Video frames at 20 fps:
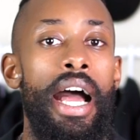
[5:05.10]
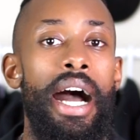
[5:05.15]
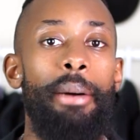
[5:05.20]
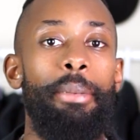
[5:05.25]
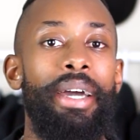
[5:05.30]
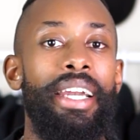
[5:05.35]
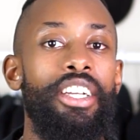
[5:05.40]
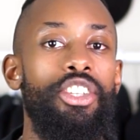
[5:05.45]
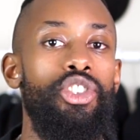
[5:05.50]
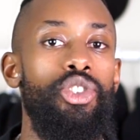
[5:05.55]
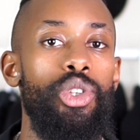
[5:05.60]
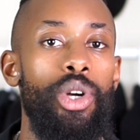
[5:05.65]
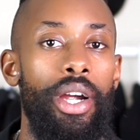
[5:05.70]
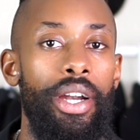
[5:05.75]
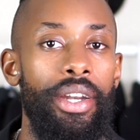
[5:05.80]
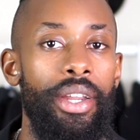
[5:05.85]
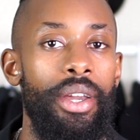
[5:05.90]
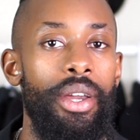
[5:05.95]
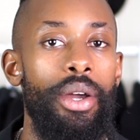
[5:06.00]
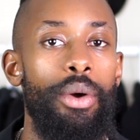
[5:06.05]
I'm gonna
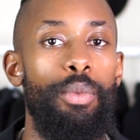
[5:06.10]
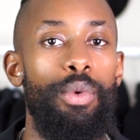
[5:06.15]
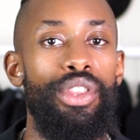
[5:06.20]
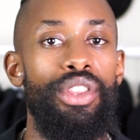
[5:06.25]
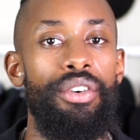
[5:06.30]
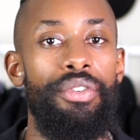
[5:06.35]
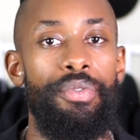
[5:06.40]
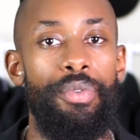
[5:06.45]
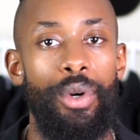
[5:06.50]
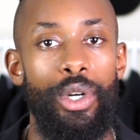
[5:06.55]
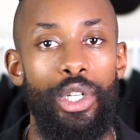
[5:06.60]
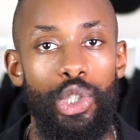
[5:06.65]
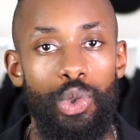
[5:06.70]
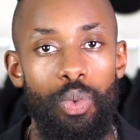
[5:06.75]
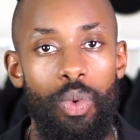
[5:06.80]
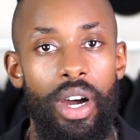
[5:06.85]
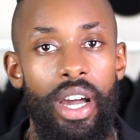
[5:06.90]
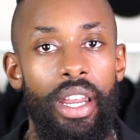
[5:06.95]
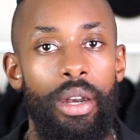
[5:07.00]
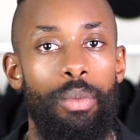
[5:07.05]
start with the first
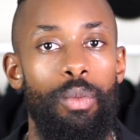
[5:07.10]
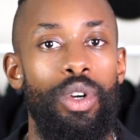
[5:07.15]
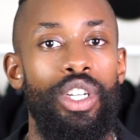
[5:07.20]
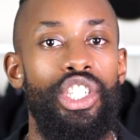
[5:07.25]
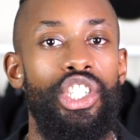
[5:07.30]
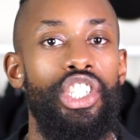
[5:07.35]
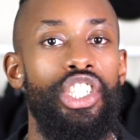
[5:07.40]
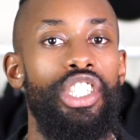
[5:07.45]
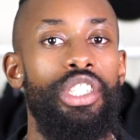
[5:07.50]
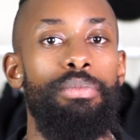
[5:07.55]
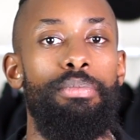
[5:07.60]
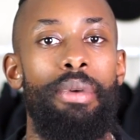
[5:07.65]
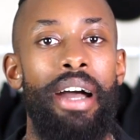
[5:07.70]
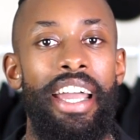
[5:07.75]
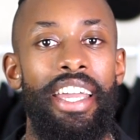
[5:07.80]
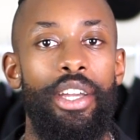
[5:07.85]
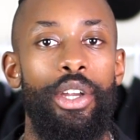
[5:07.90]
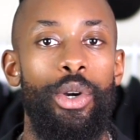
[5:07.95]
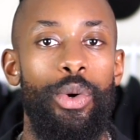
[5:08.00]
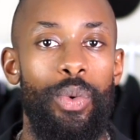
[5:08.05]
one, which is
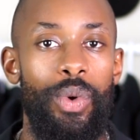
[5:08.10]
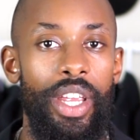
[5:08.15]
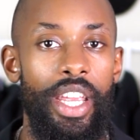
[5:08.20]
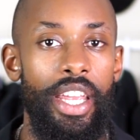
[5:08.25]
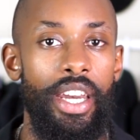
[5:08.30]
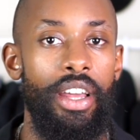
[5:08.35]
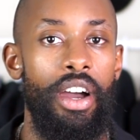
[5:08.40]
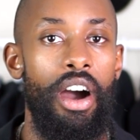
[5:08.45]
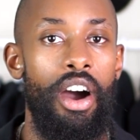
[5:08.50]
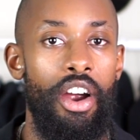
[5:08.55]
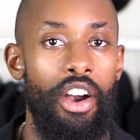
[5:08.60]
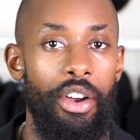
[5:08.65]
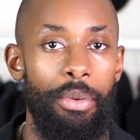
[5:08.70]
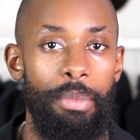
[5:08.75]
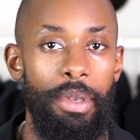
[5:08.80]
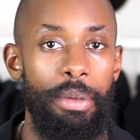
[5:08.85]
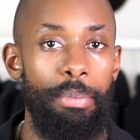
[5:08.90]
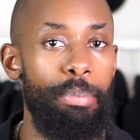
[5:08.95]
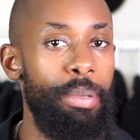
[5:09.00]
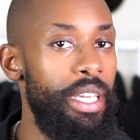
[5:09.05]
my green
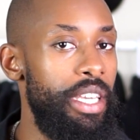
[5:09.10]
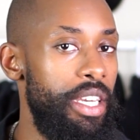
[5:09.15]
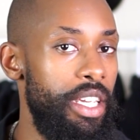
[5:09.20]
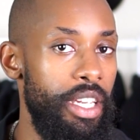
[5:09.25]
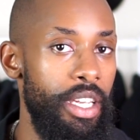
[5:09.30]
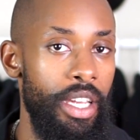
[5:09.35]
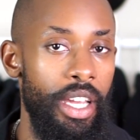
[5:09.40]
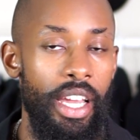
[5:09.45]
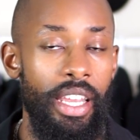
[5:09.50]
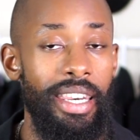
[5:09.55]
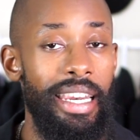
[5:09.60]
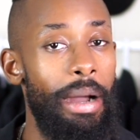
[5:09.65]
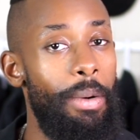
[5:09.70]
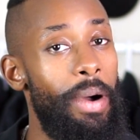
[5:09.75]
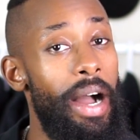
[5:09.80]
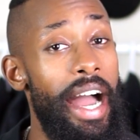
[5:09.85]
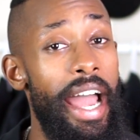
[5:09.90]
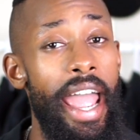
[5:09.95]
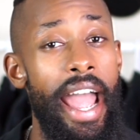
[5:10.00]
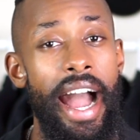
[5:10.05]
army beanie. Now
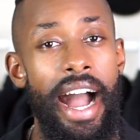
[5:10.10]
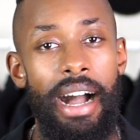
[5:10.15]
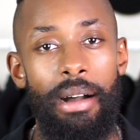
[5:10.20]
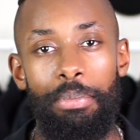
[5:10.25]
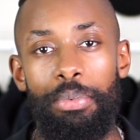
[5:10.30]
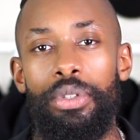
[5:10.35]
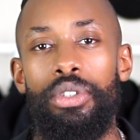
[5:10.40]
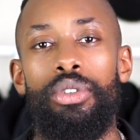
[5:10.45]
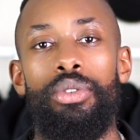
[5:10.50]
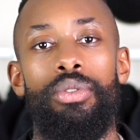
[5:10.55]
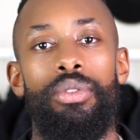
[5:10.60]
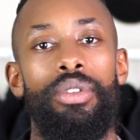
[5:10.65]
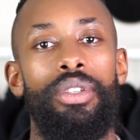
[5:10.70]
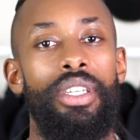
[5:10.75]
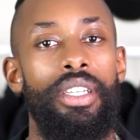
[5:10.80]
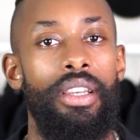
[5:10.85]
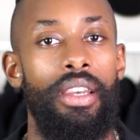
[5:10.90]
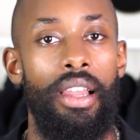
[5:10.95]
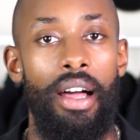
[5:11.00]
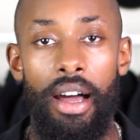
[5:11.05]
I
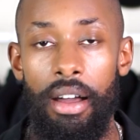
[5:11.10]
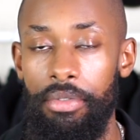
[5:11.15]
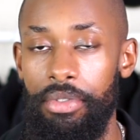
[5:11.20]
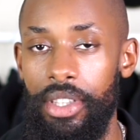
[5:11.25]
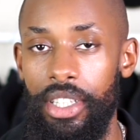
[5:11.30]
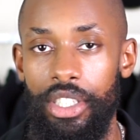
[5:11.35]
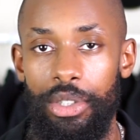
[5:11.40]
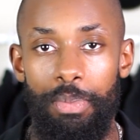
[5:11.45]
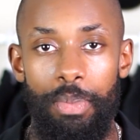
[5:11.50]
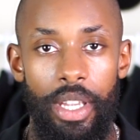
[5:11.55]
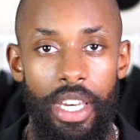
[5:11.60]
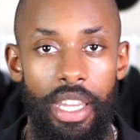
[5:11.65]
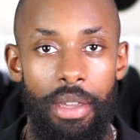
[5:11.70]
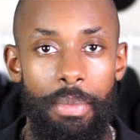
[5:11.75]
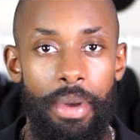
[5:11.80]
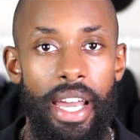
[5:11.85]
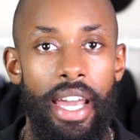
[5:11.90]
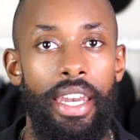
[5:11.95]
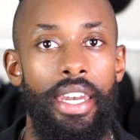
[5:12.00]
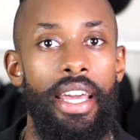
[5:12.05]
absolutely love this beanie,
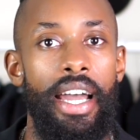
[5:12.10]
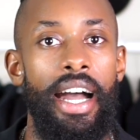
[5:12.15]
man.